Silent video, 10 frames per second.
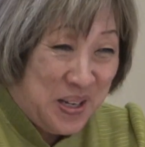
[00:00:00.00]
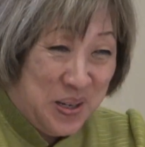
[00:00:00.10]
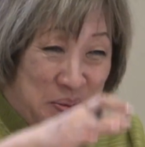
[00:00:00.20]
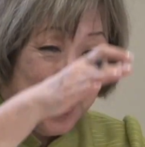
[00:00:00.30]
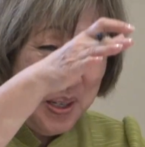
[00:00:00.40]

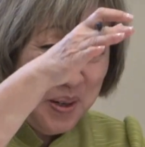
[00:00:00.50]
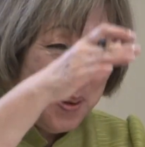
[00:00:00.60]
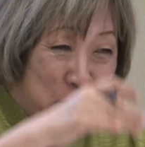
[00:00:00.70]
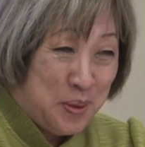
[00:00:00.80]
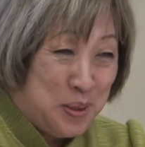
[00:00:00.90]
Anyone
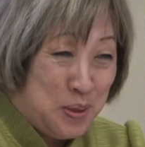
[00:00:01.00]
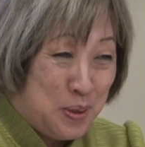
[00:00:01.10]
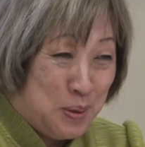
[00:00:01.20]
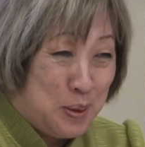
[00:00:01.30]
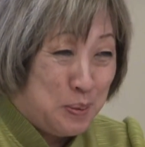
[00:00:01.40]
here
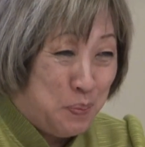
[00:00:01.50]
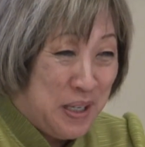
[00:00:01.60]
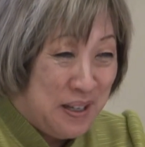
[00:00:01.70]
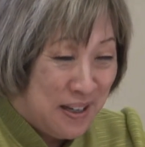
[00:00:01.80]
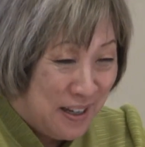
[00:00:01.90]
wishes to
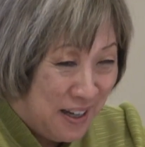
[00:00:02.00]
speak?